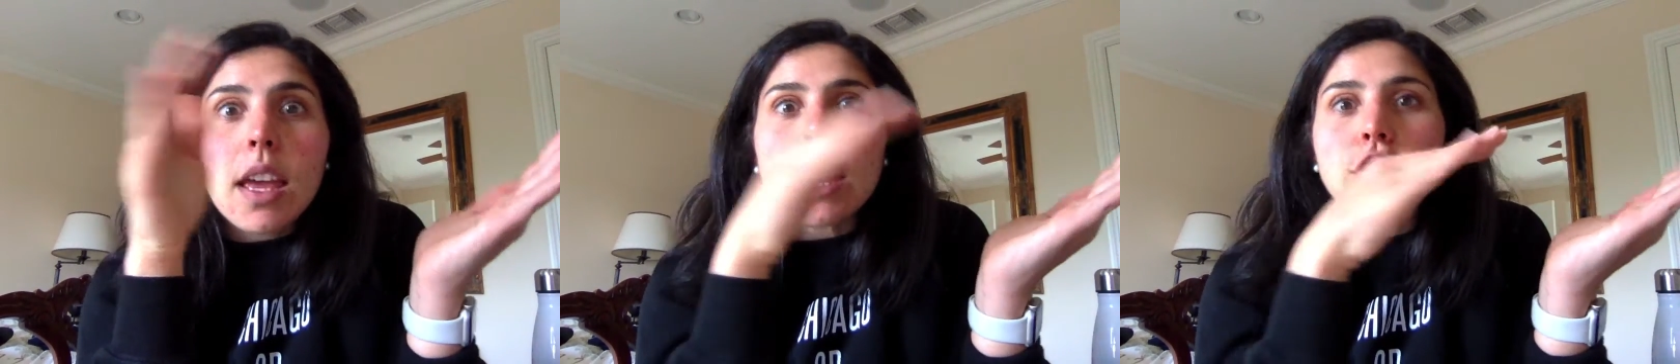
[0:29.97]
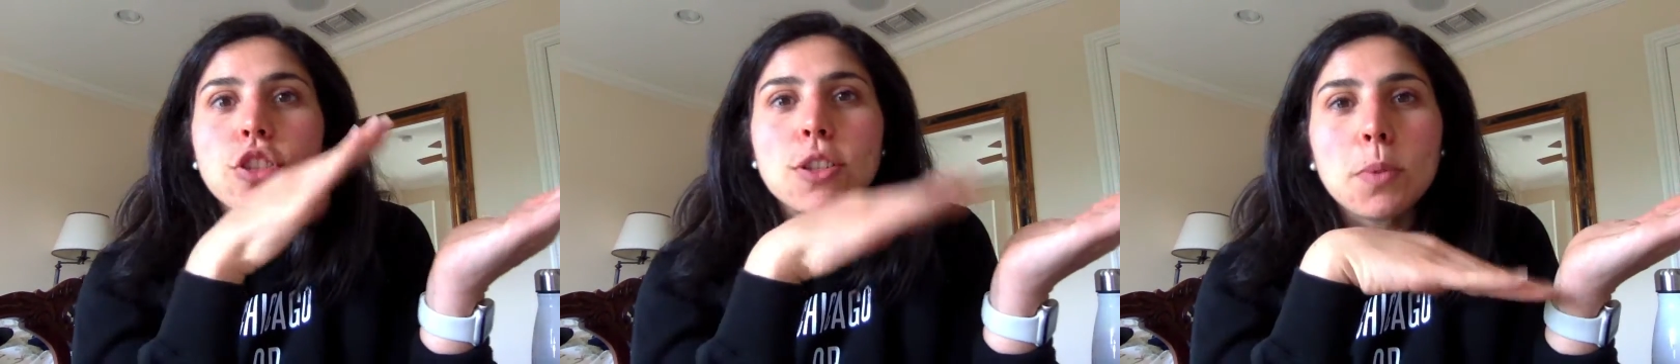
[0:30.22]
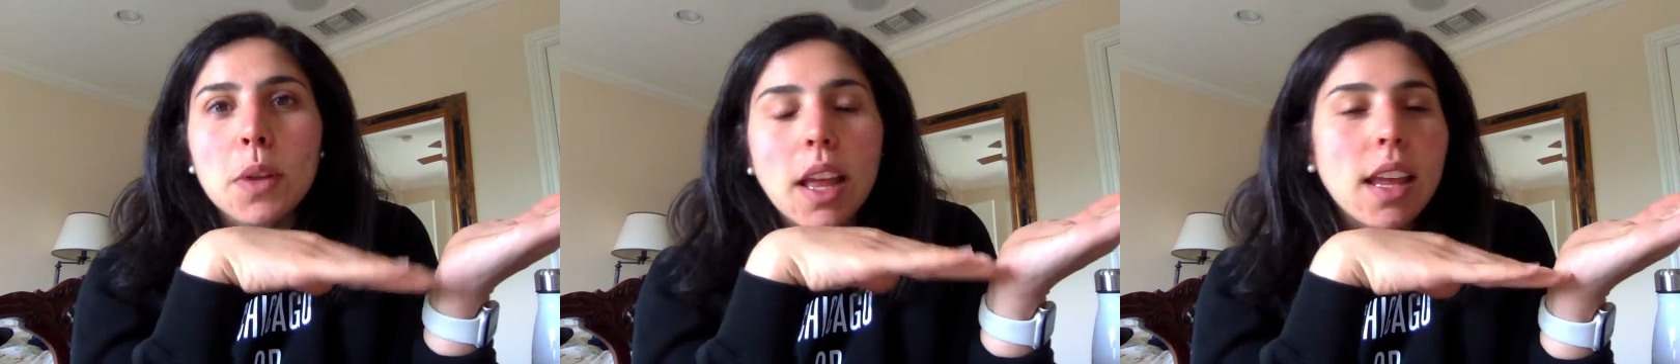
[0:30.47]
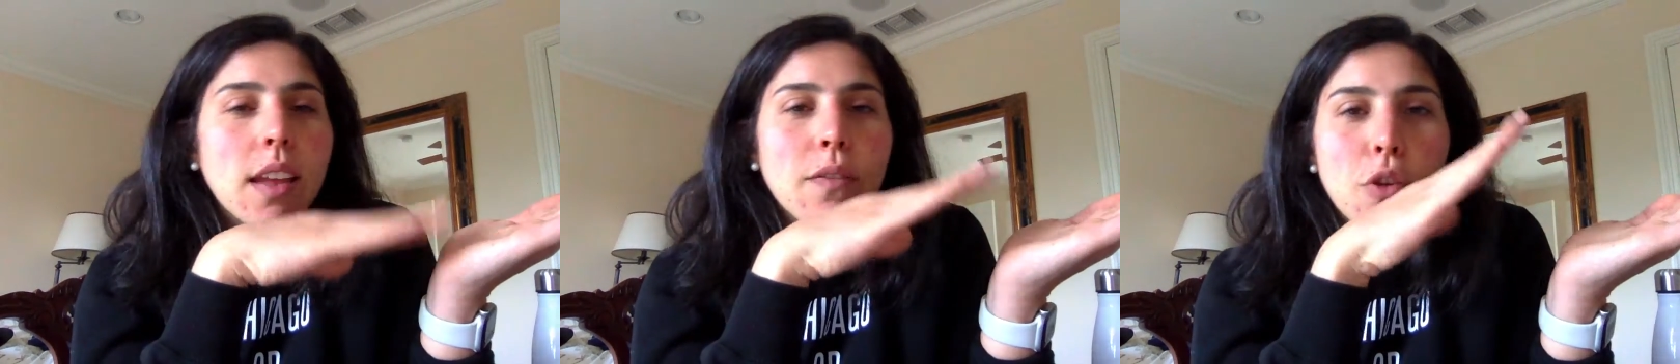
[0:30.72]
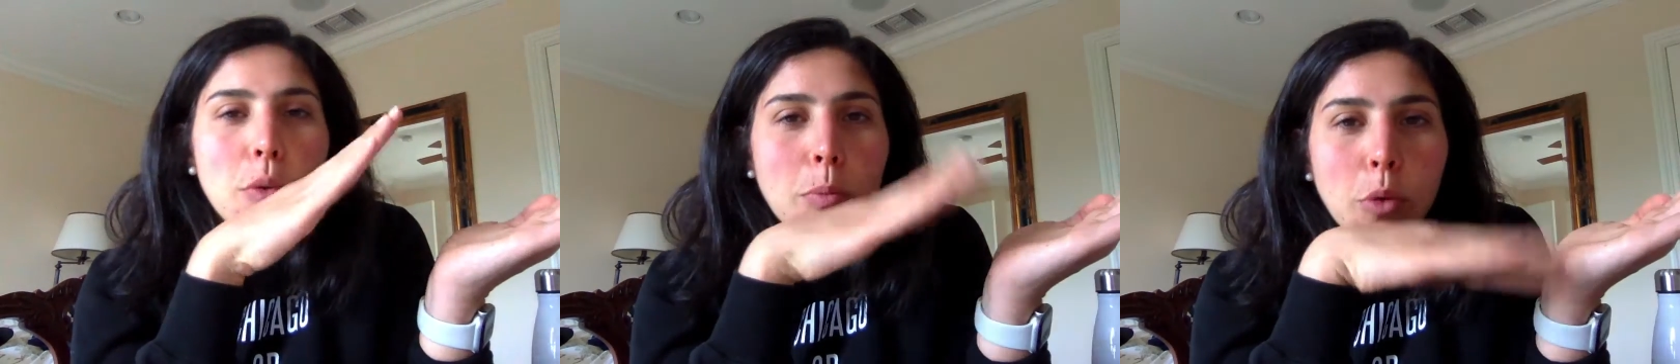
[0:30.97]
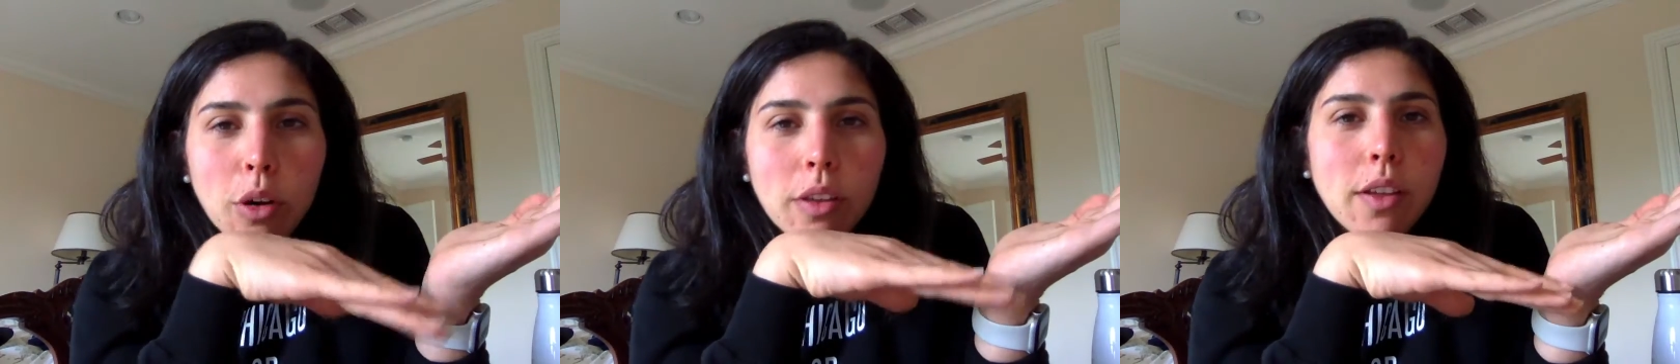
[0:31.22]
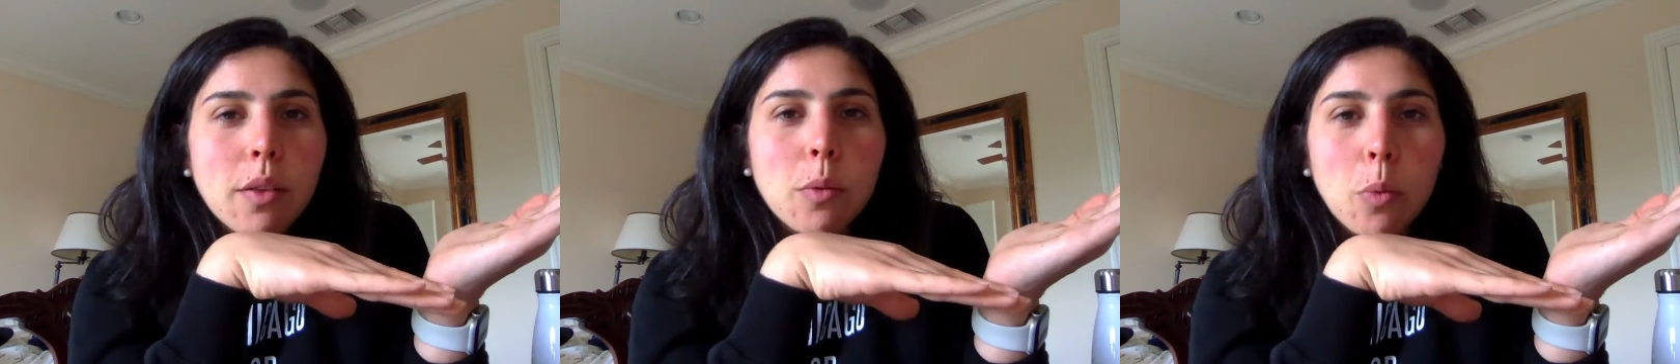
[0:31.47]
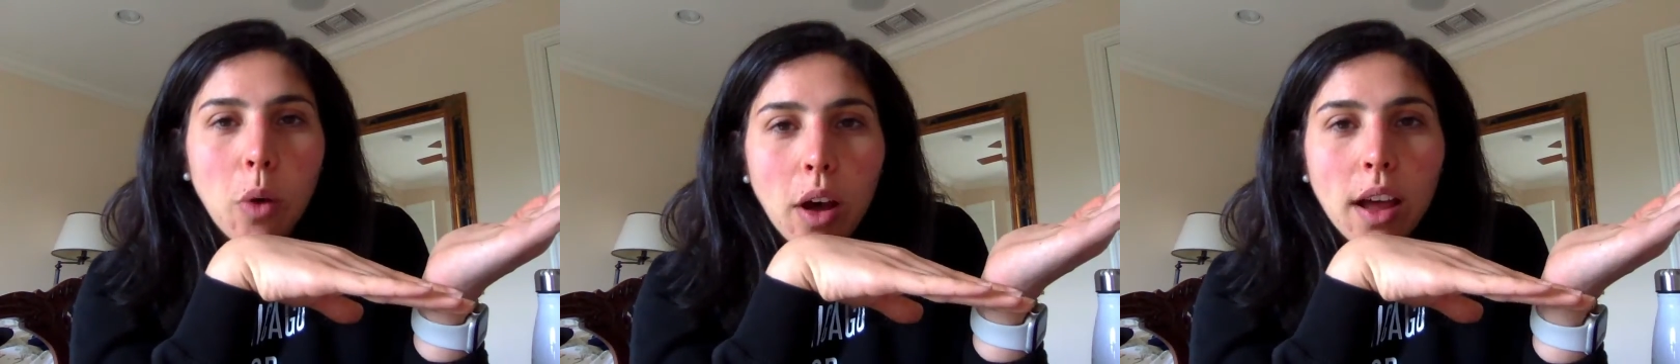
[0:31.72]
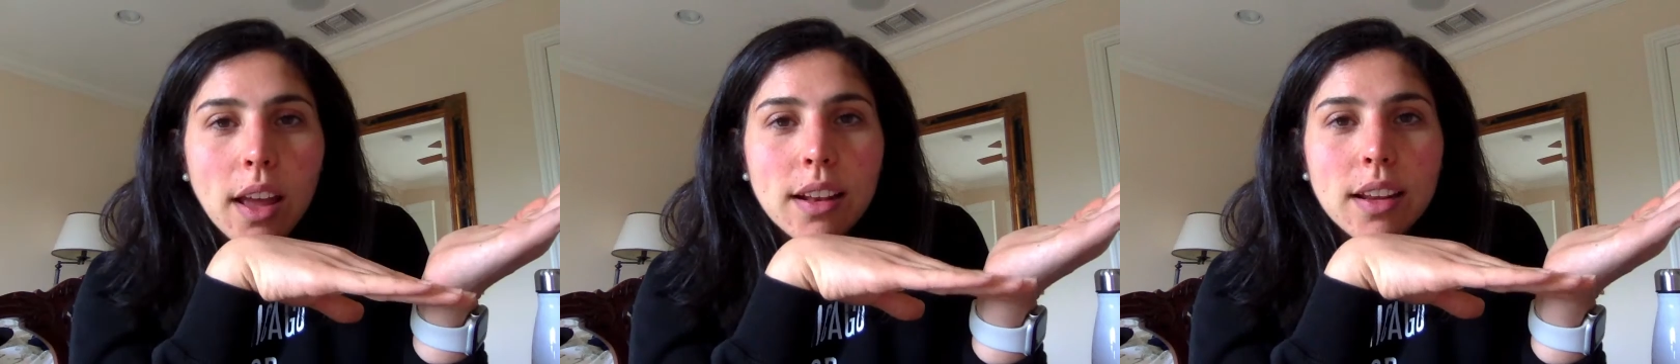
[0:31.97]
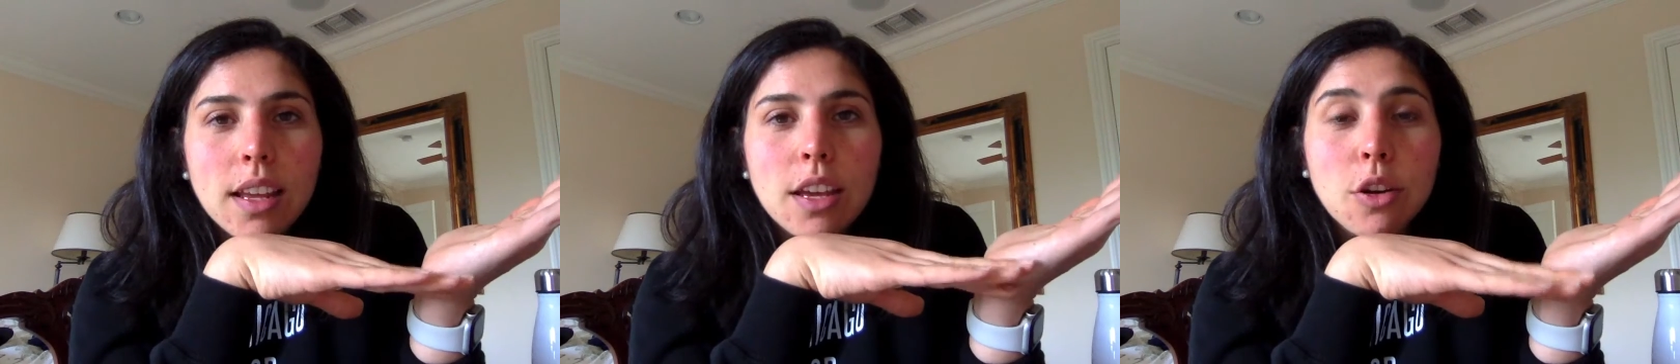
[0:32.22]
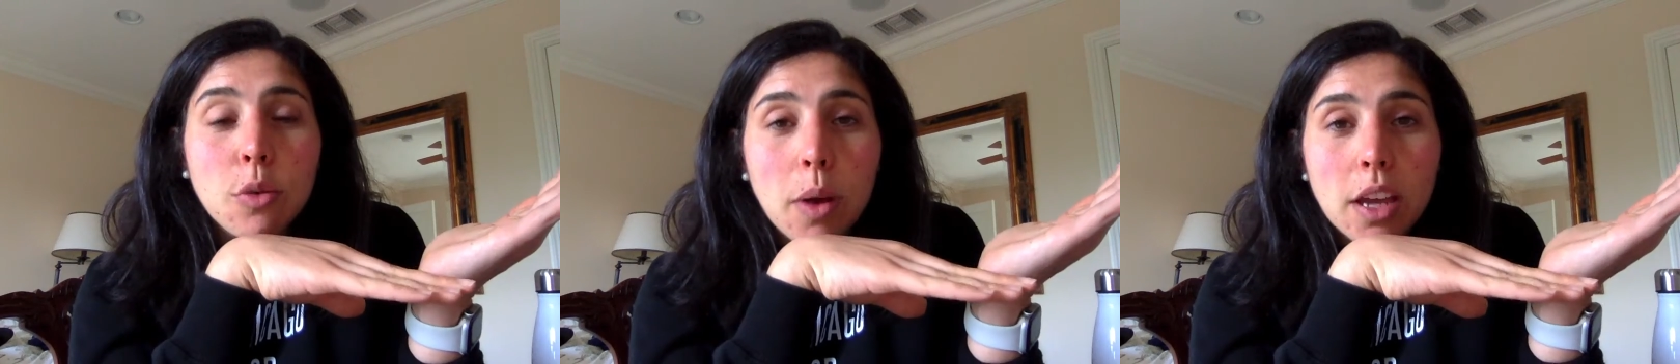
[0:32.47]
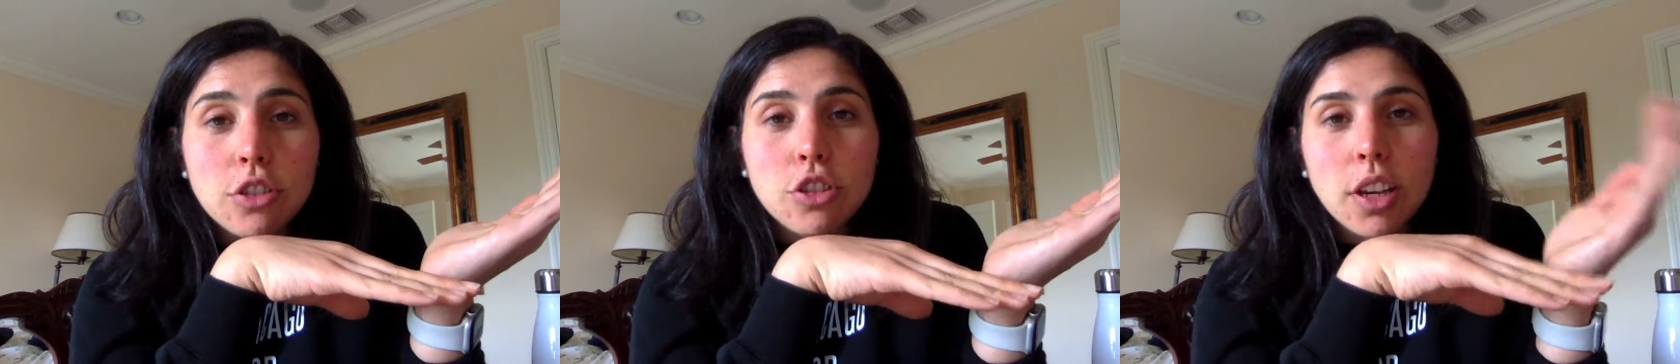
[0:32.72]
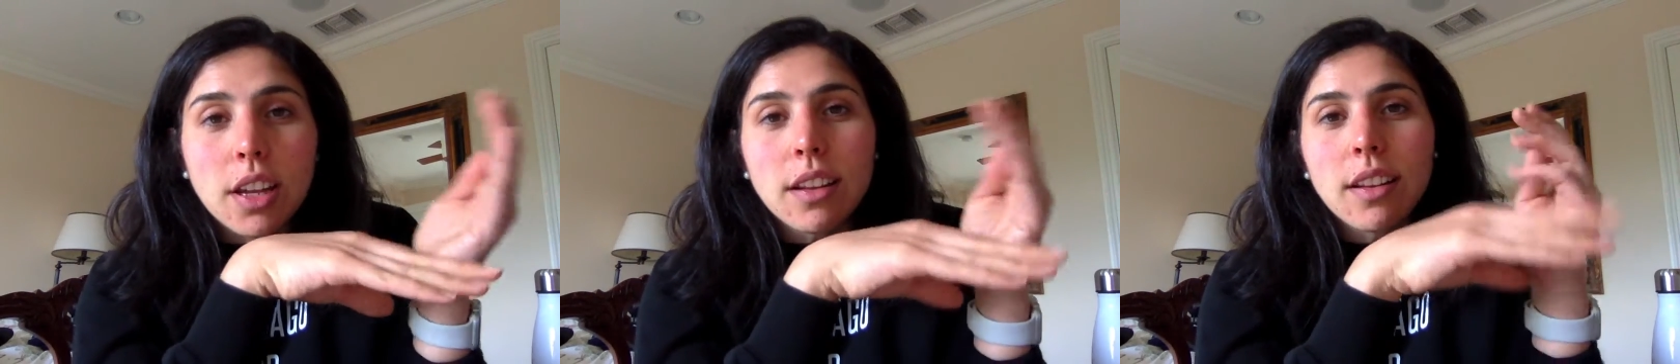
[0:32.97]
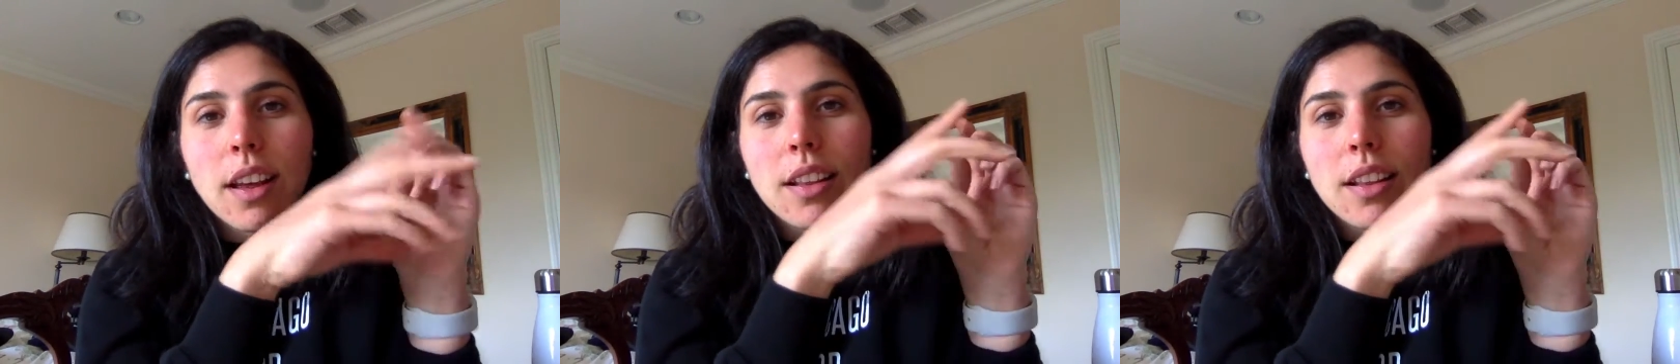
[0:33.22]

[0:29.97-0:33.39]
is just when I give you more than one equation,